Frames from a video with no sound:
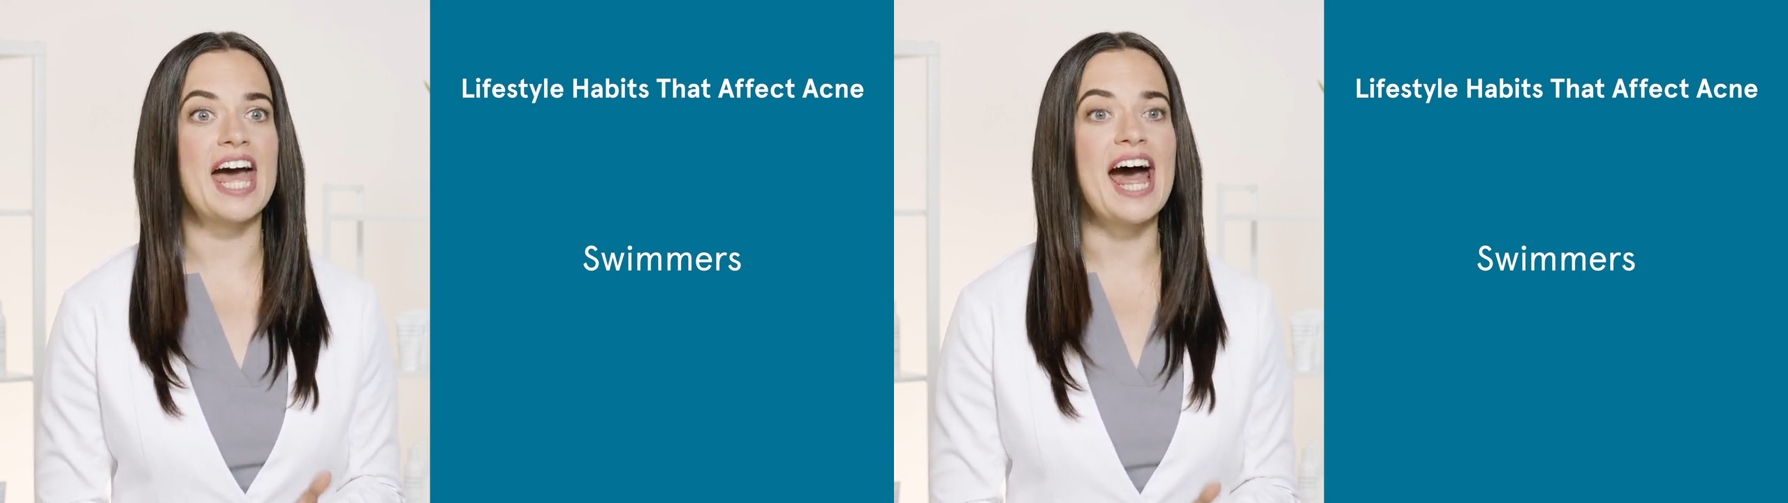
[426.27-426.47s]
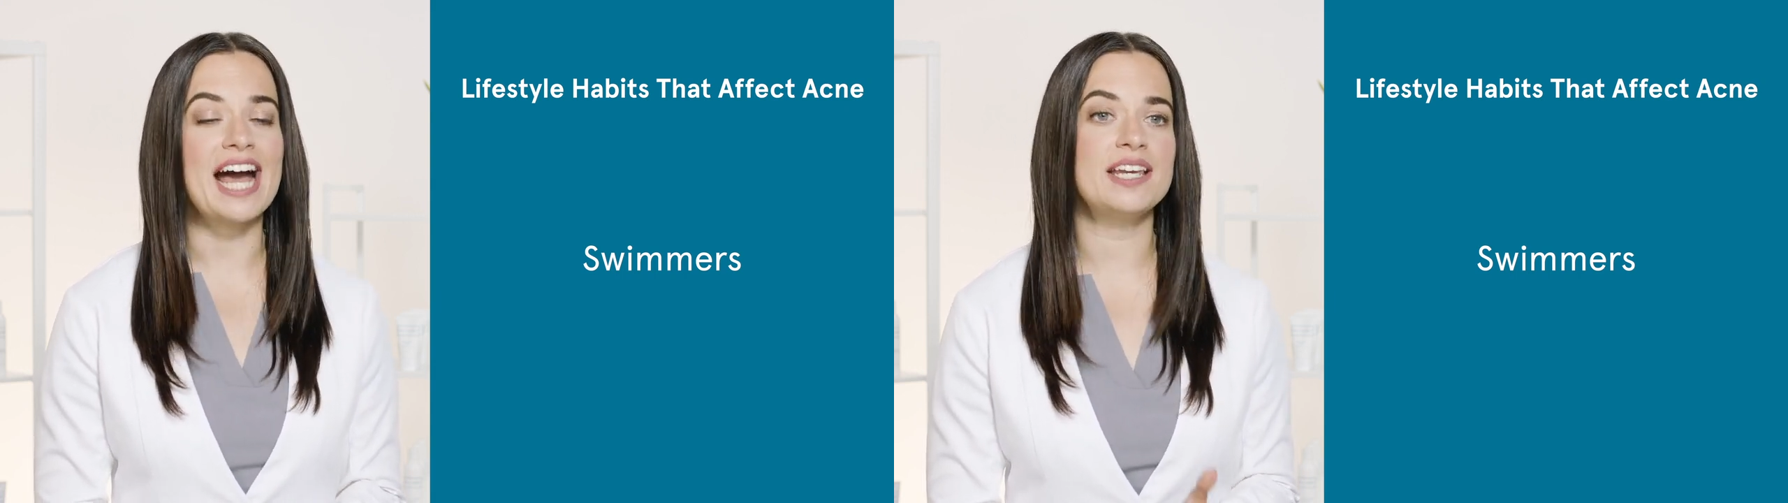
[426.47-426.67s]

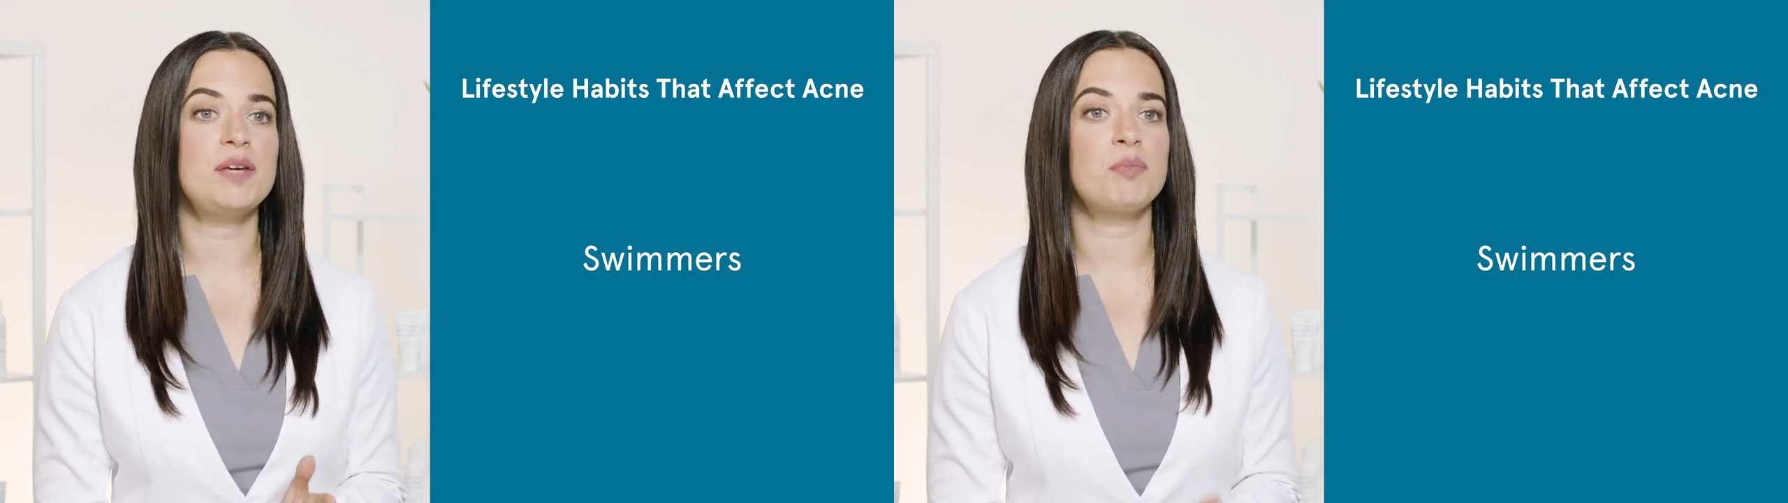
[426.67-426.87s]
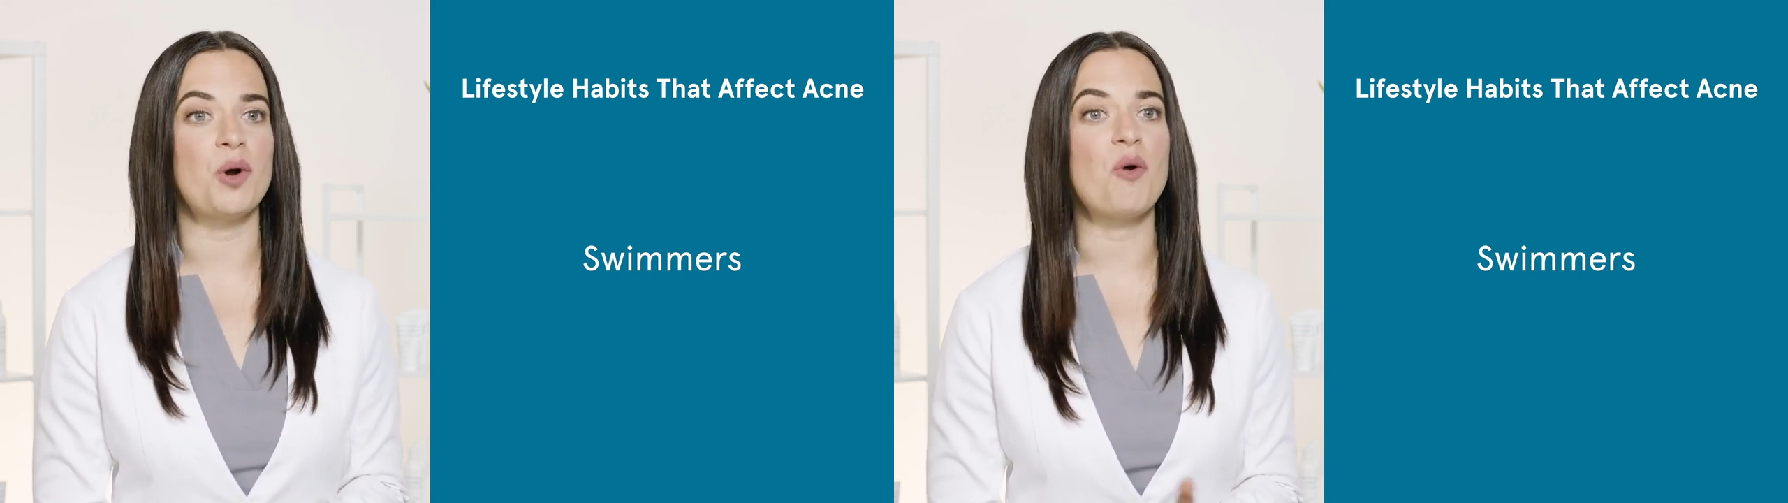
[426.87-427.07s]

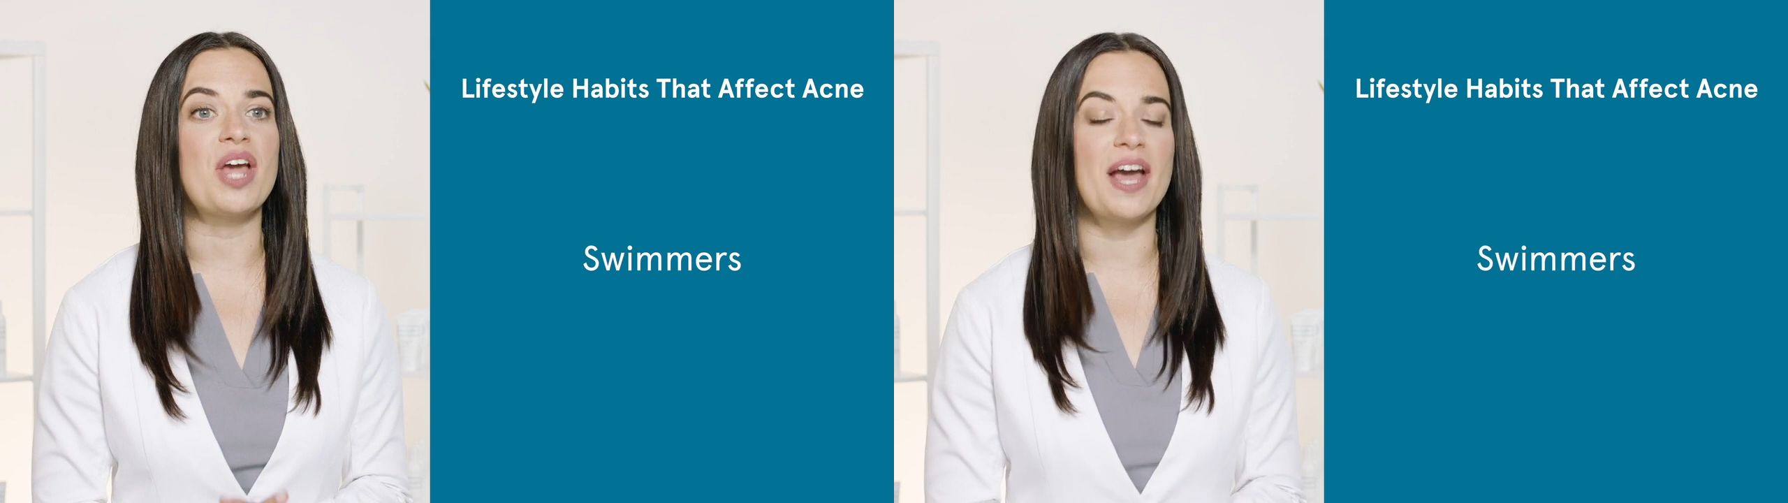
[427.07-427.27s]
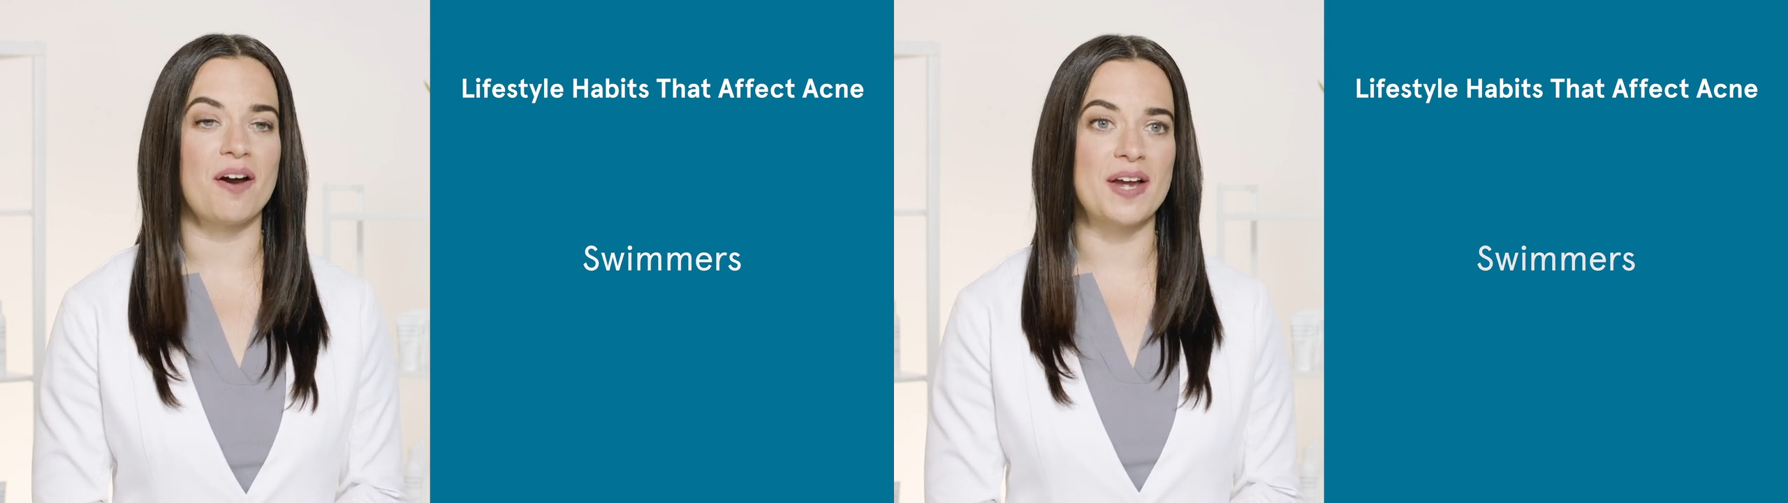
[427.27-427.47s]
acne-prone
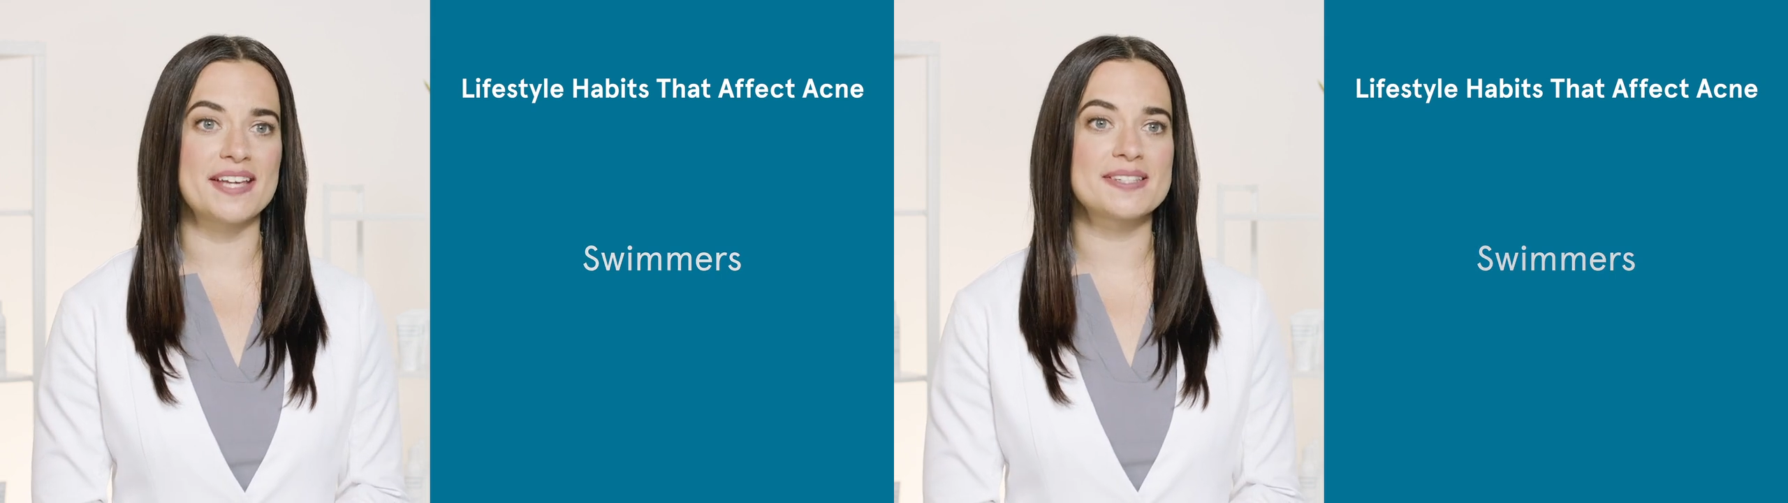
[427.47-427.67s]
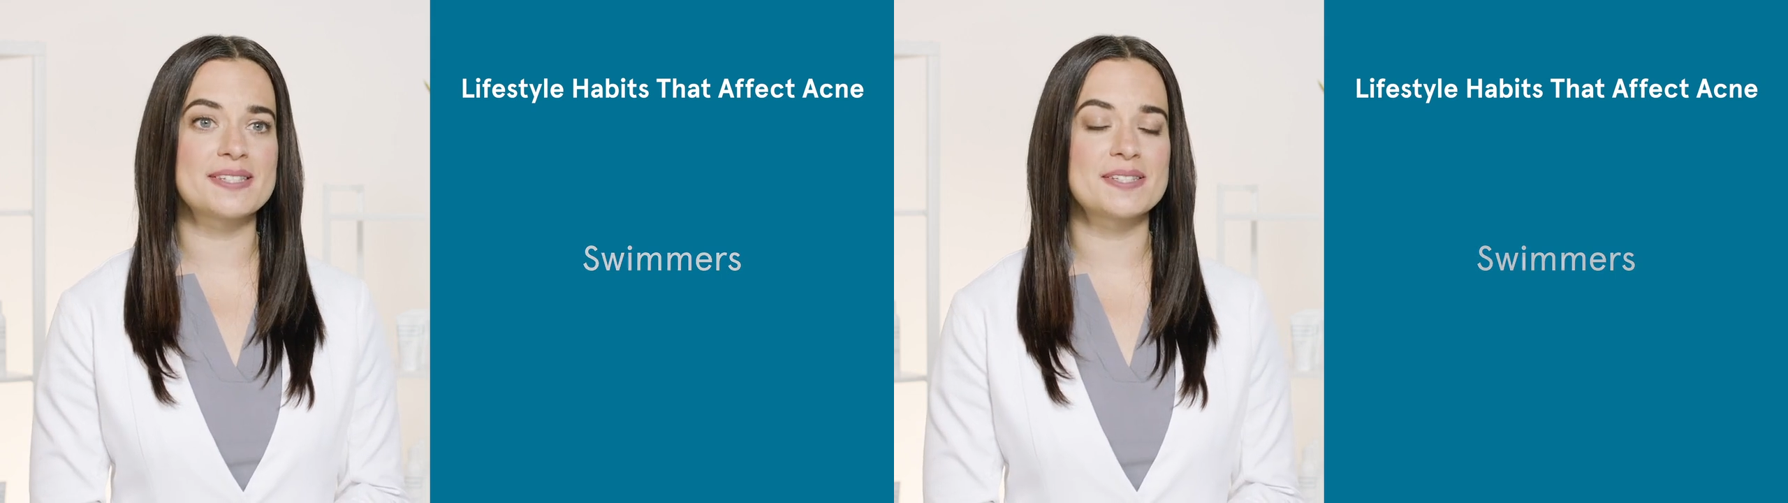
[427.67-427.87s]
areas.